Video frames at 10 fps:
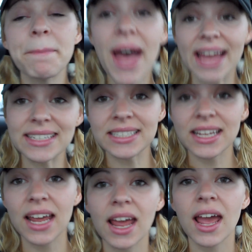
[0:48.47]

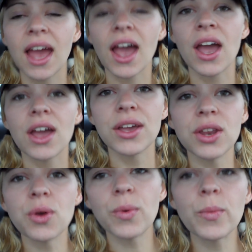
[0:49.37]
But,
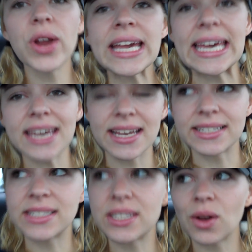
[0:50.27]
you know, when we're
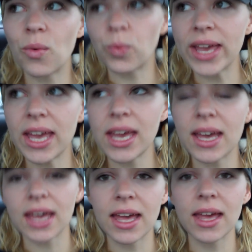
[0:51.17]
kids,
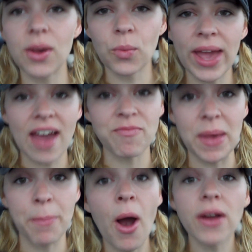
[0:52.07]
we have
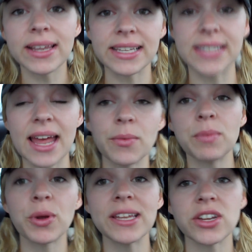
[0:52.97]
big parties and
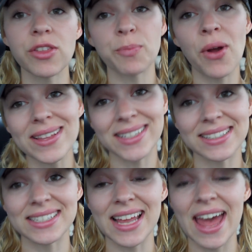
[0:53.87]
we bring each other
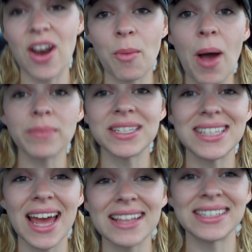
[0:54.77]
presents and our moms
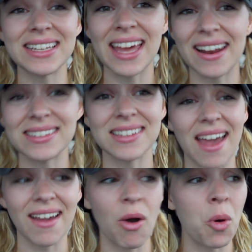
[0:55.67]
and dads get us
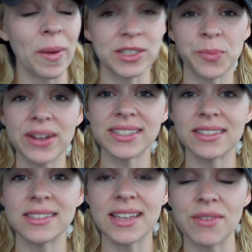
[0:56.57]
like a whole bunch of
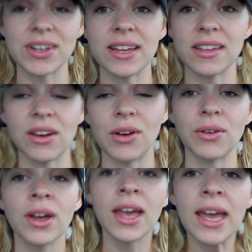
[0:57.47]
presents every, you
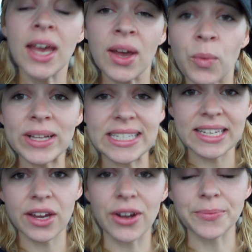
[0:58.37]
know, once a
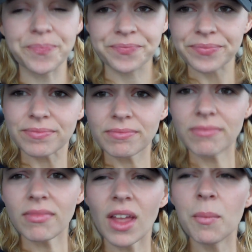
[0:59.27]
year.
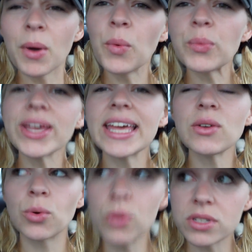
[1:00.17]
But when we
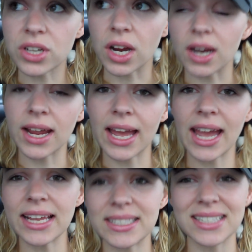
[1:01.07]
get older,
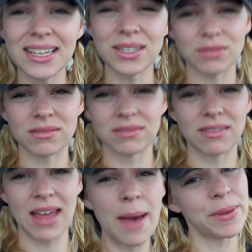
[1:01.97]
it doesn't
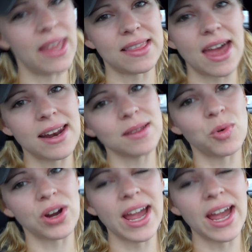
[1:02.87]
happen like that anymore.